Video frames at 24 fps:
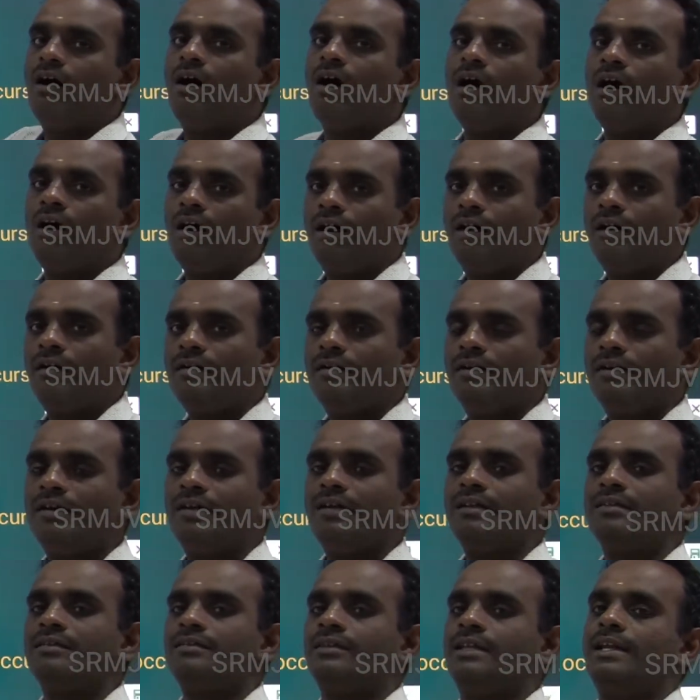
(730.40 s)

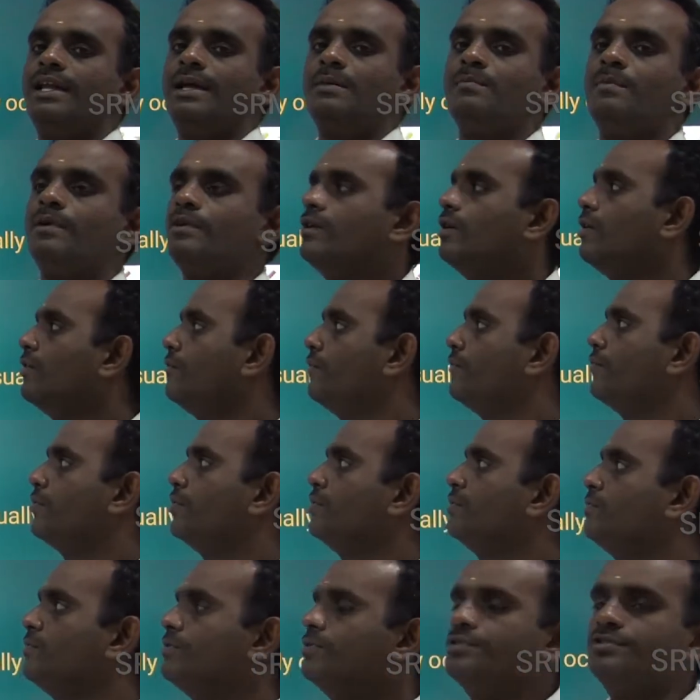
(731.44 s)
or the number of
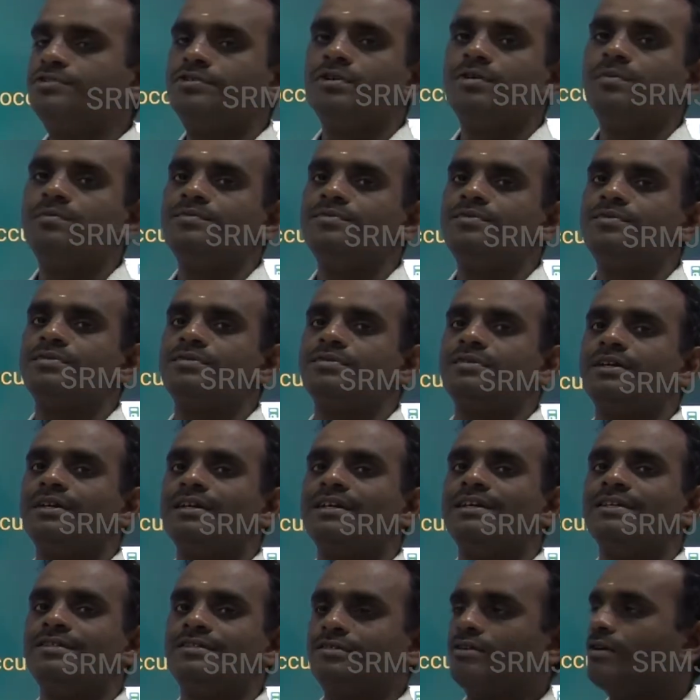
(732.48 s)
chromosomes is